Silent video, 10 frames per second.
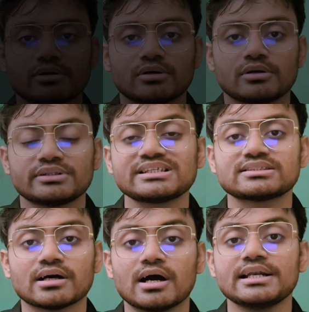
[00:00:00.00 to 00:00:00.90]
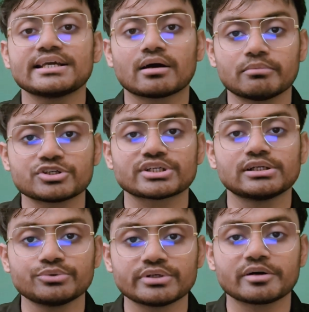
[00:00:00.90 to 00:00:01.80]
these early commercial
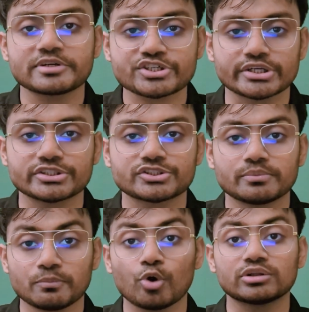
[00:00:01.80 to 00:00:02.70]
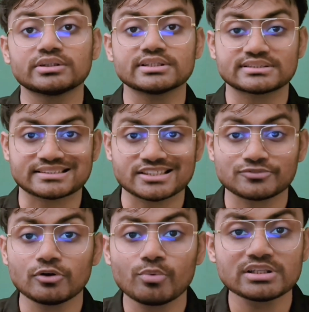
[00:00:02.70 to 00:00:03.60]
lunar missions, both the successful
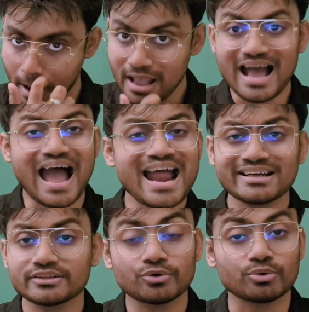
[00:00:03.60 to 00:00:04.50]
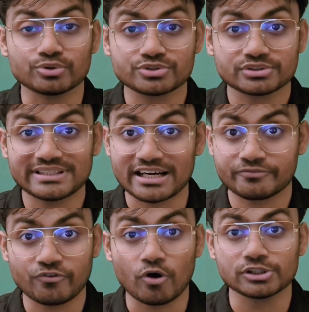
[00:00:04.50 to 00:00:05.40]
ones and those that
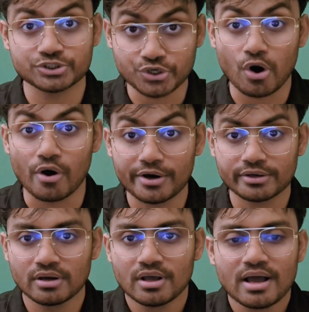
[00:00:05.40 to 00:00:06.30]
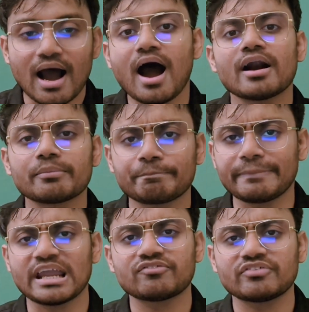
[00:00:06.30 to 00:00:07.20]
fall short, are paving